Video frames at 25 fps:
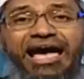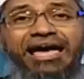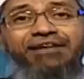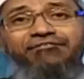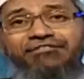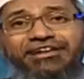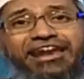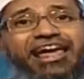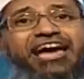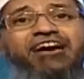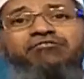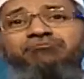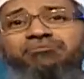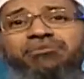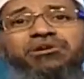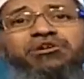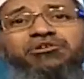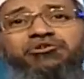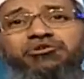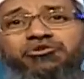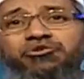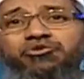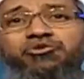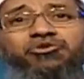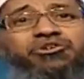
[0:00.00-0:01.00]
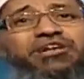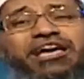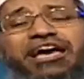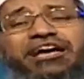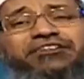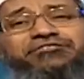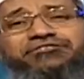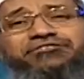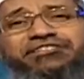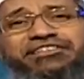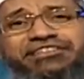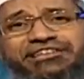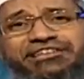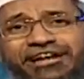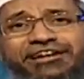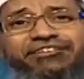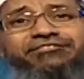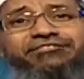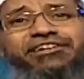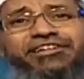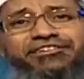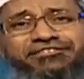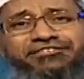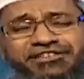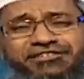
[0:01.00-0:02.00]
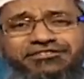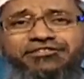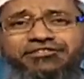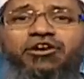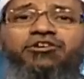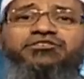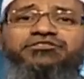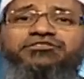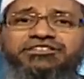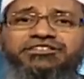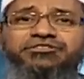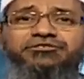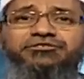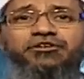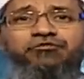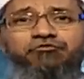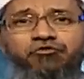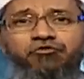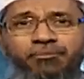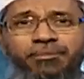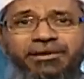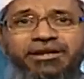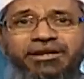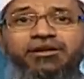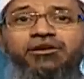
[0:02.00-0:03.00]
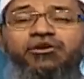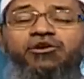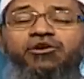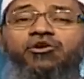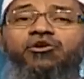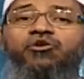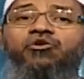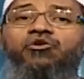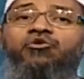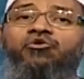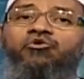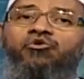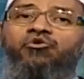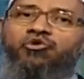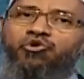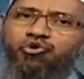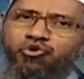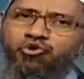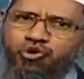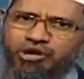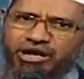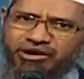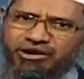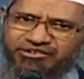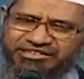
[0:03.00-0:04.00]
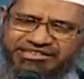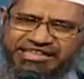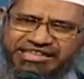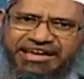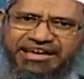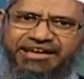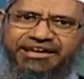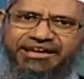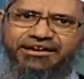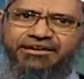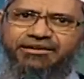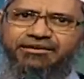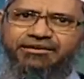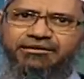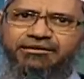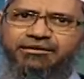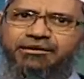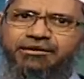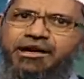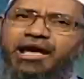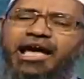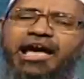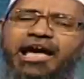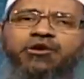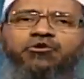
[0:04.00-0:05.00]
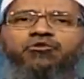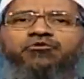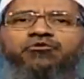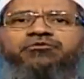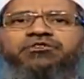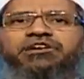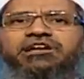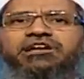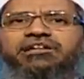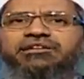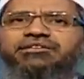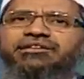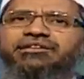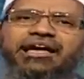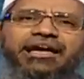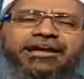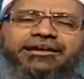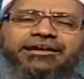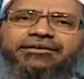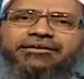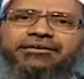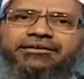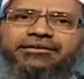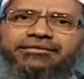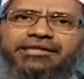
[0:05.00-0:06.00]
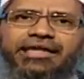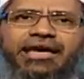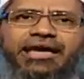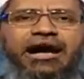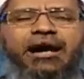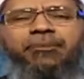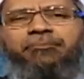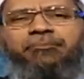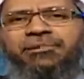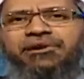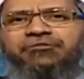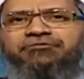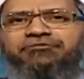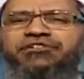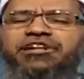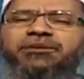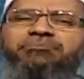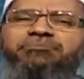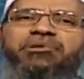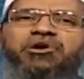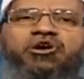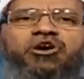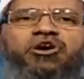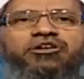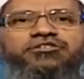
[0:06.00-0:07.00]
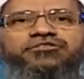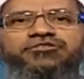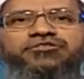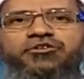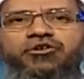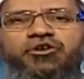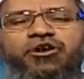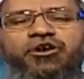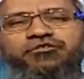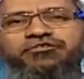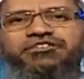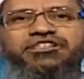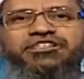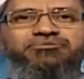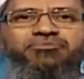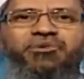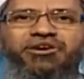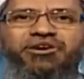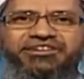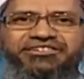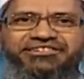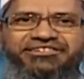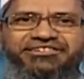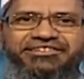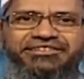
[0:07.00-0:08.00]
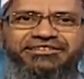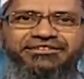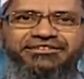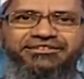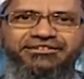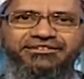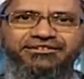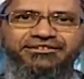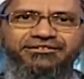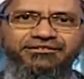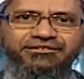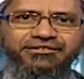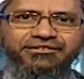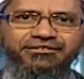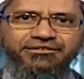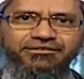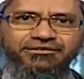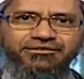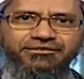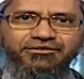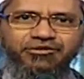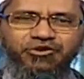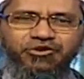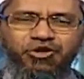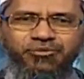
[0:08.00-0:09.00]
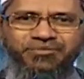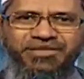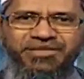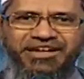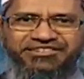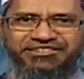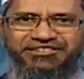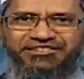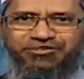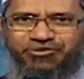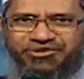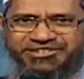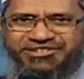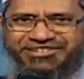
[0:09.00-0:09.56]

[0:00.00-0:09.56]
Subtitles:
And when I've been to UK, I've seen hundreds and thousands of women who do cover their hair and who feel that they are uplifted because of this modesty. Hope that answers the